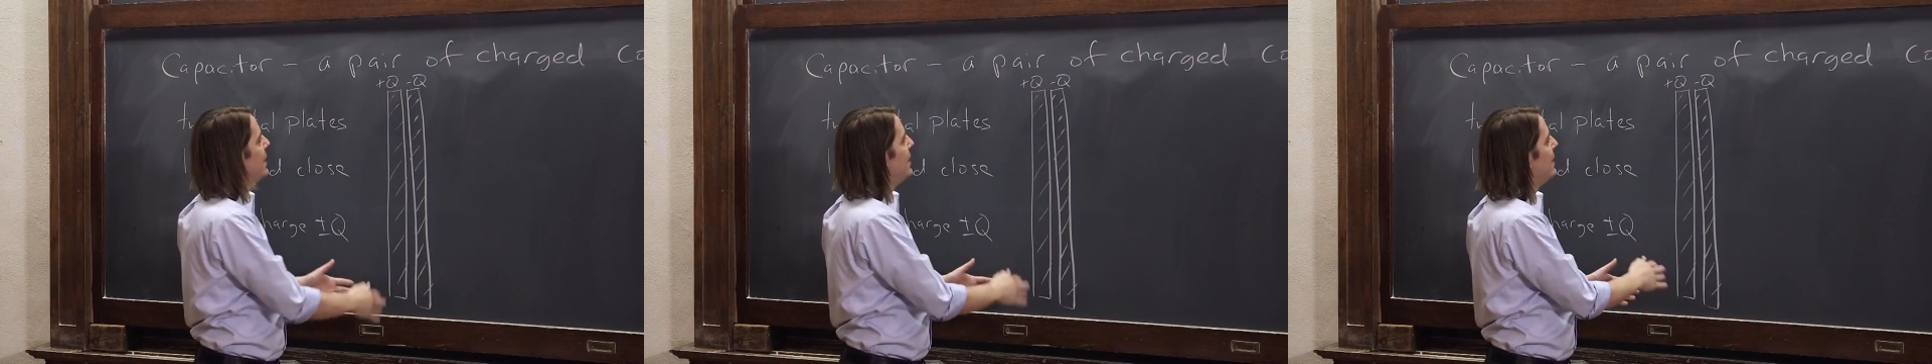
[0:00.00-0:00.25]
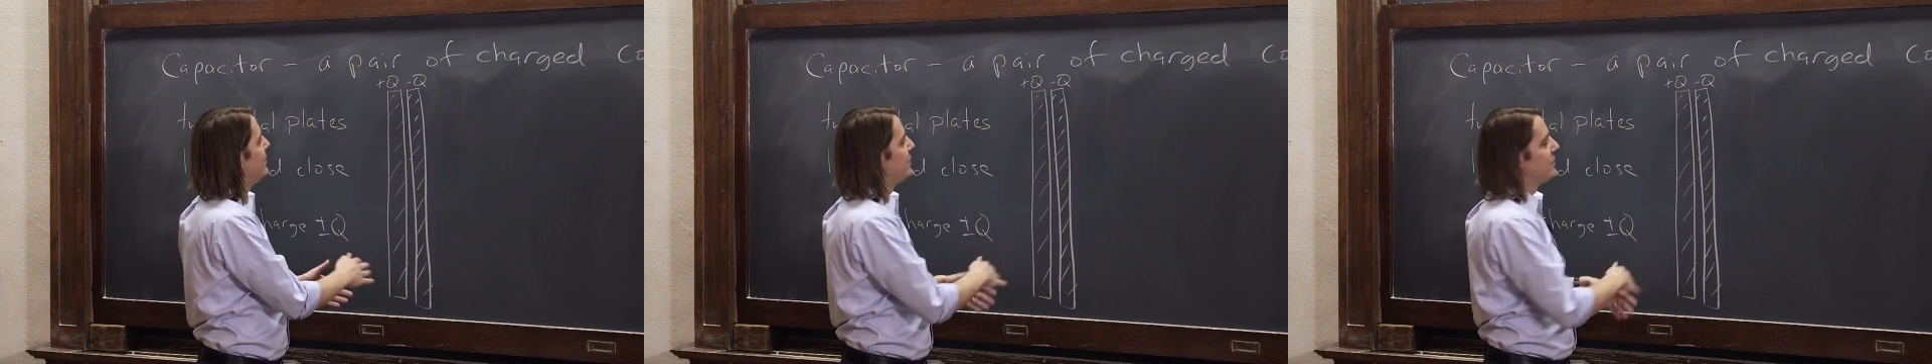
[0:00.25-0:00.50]

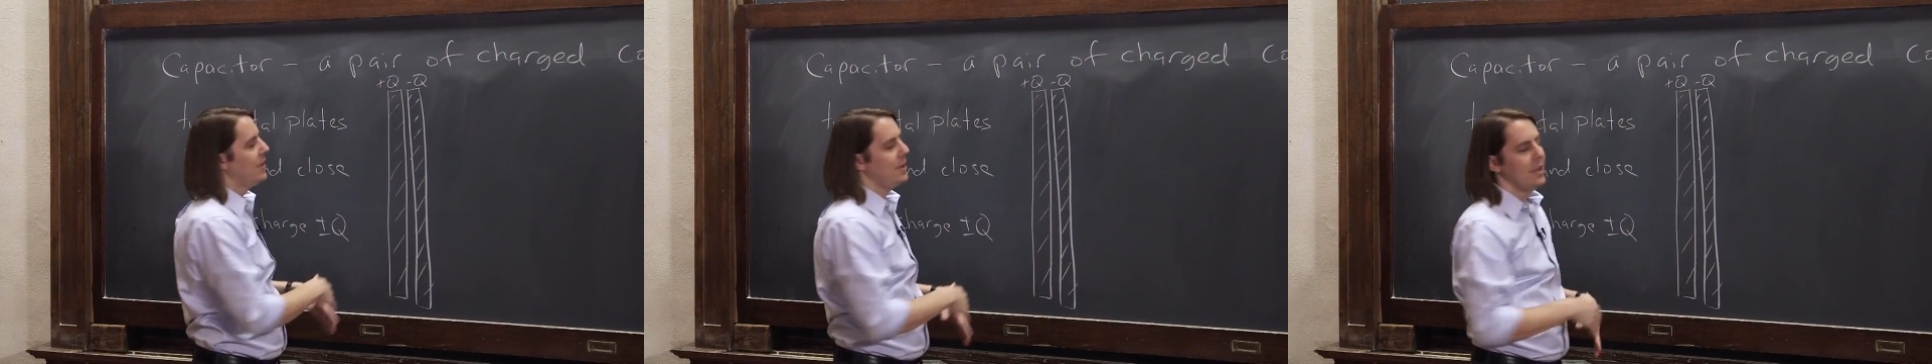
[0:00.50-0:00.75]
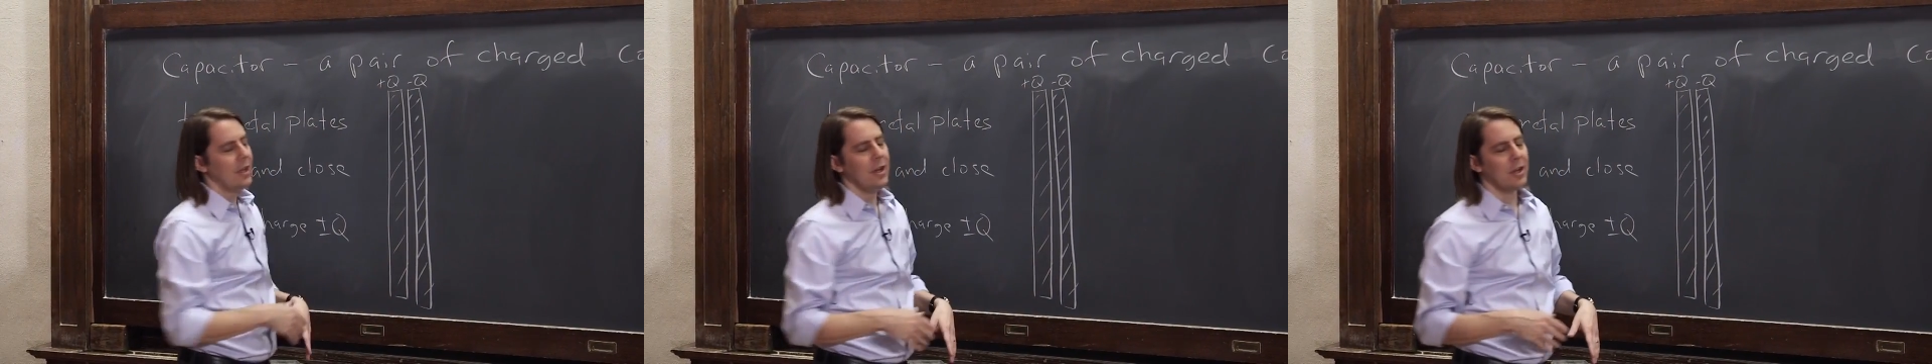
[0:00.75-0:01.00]
If you
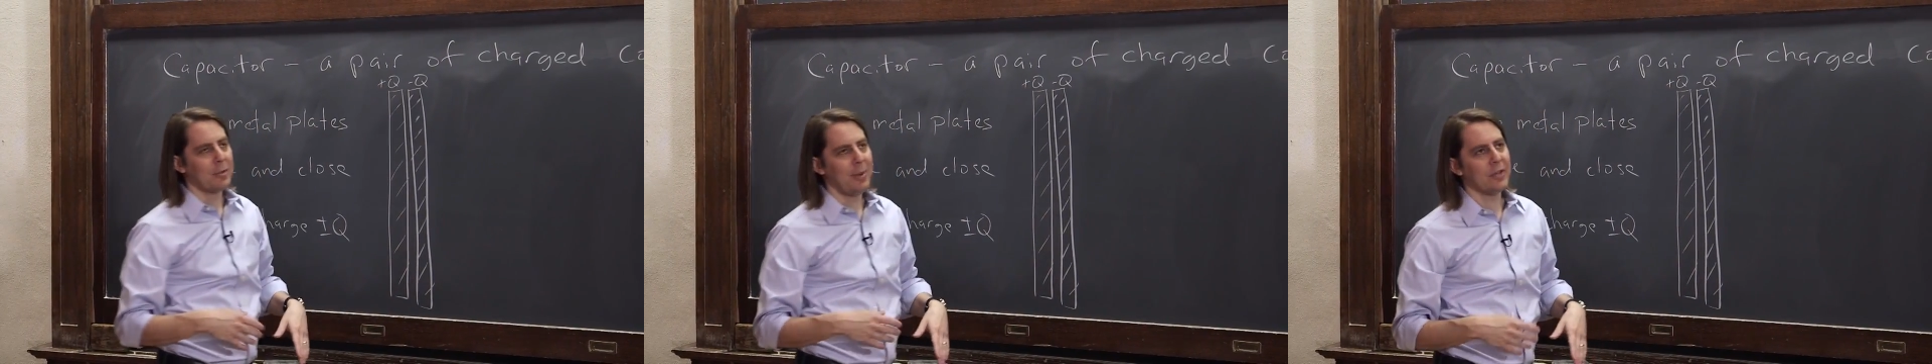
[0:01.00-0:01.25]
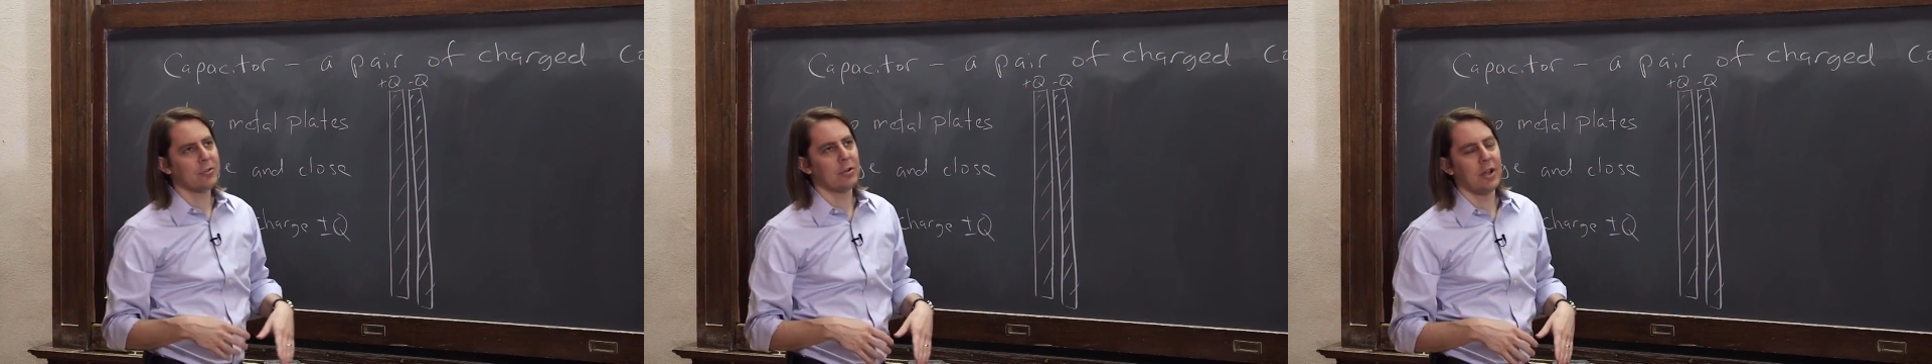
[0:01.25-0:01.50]
say a
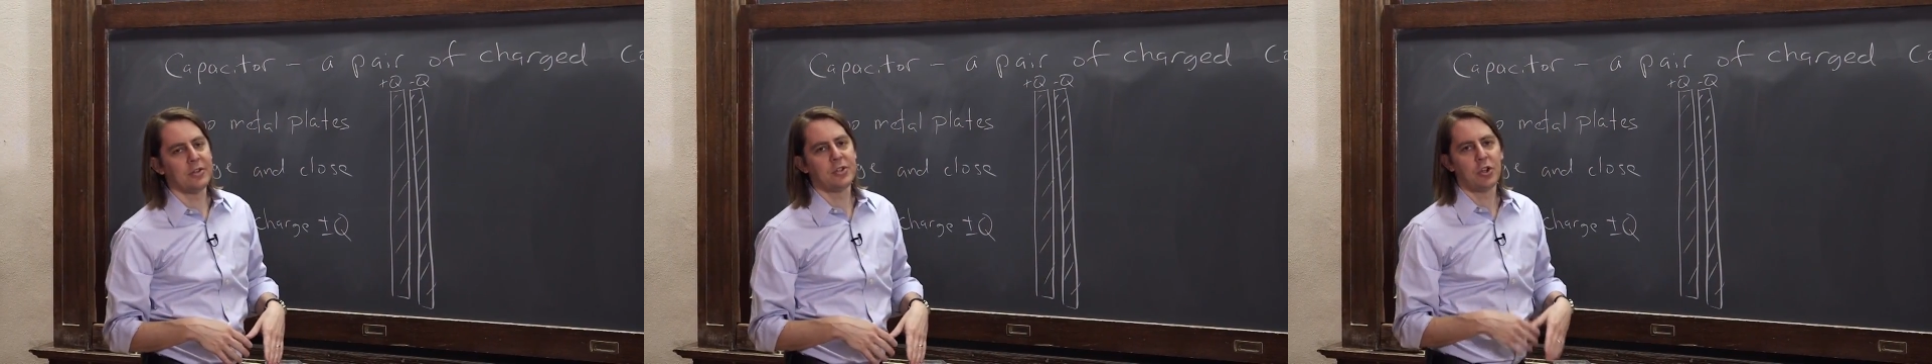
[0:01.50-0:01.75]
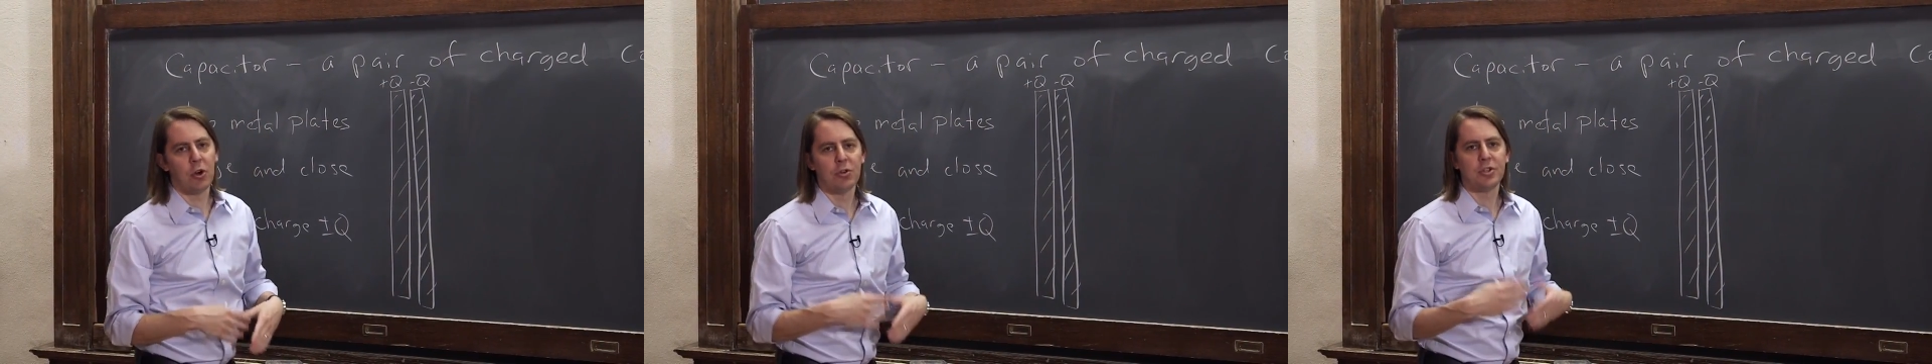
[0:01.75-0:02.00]
capacitor has
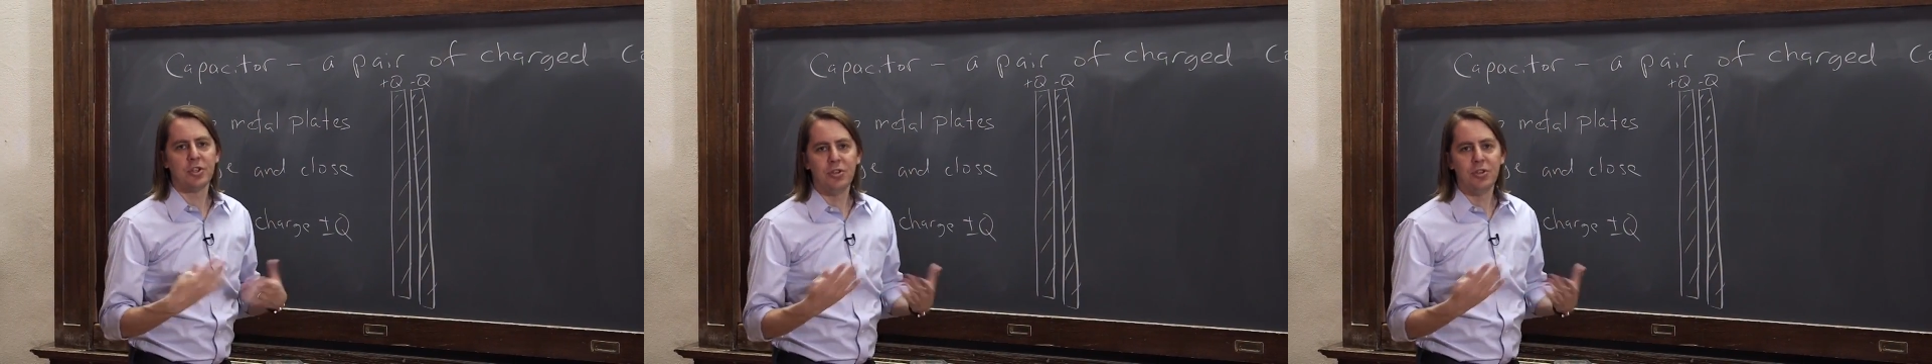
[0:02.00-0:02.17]
charge